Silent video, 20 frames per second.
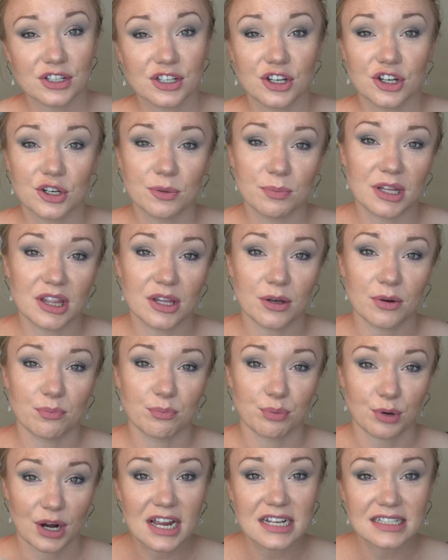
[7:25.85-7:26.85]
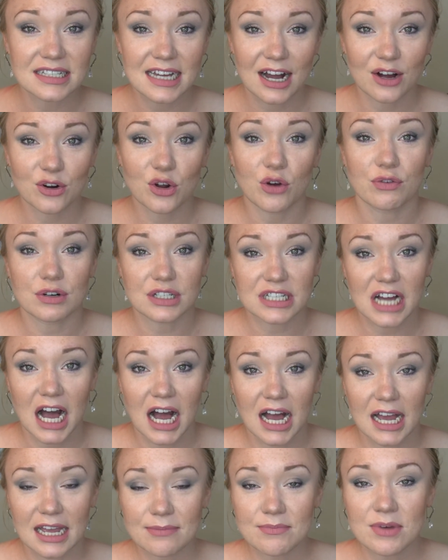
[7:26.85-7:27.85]
It could have been the breakdown over
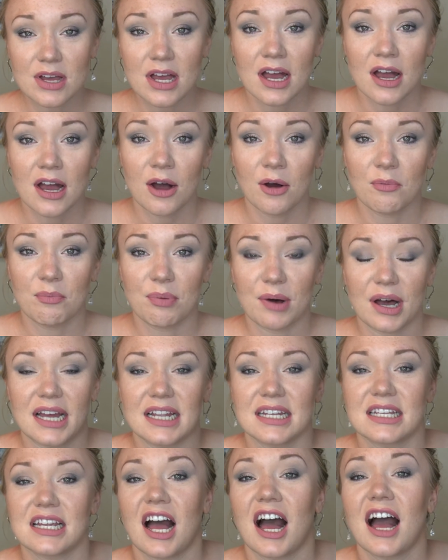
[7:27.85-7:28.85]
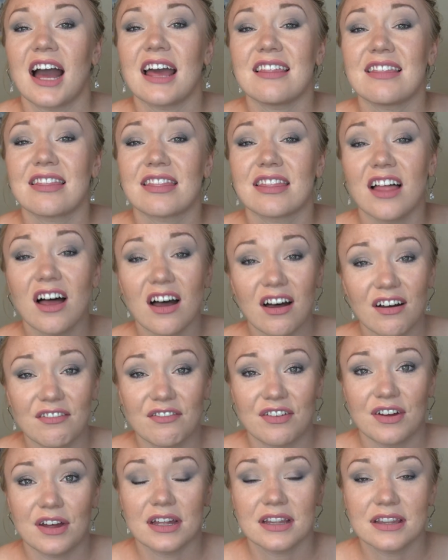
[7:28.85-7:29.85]
time, but I
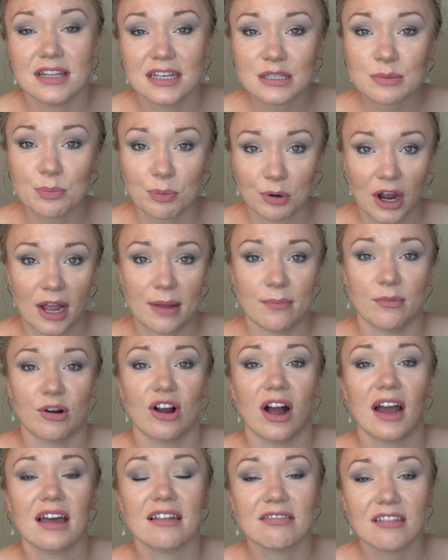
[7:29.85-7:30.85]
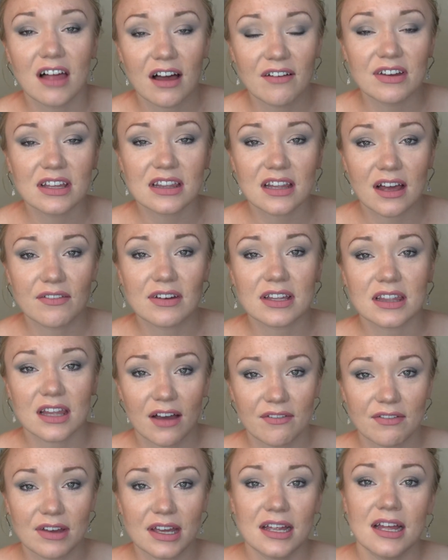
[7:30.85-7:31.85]
love this primer. I love it, love it,
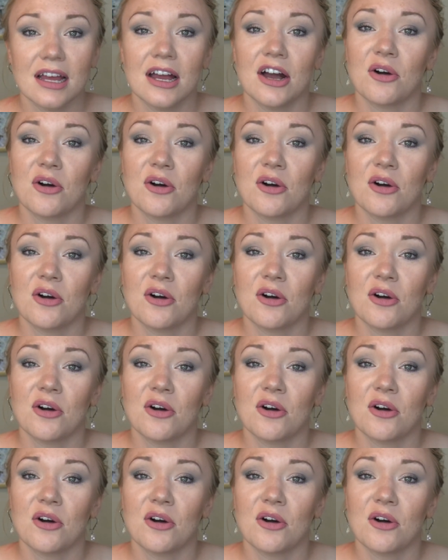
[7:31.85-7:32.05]
love it.